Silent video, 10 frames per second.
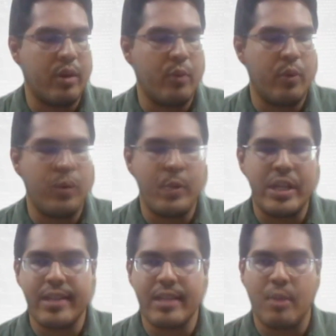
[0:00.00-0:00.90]
when, when
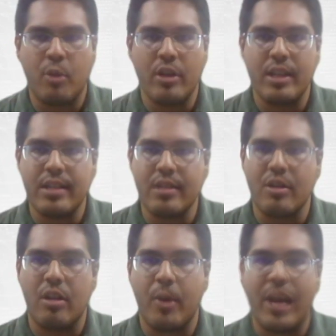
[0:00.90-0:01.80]
we discuss politics,
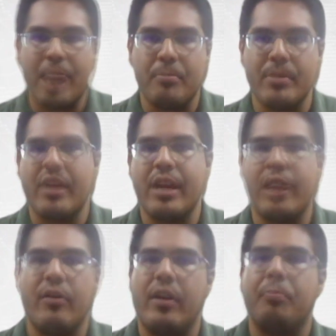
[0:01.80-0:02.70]
it's all about numbers,
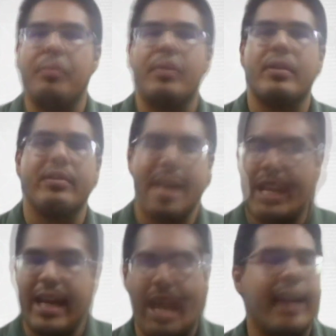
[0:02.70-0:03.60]
right? You've heard people
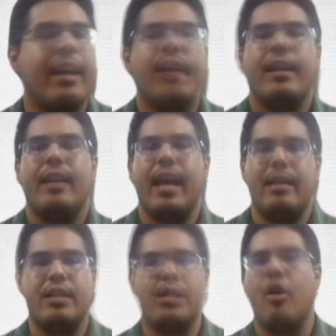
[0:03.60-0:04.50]
saying that
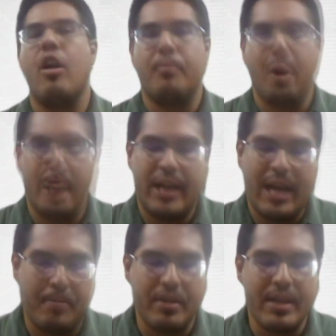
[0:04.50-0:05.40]
that it's all about the
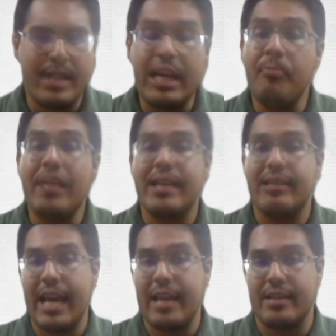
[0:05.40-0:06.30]
numbers, and it
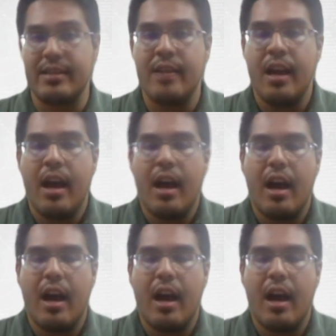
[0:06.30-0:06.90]
makes sense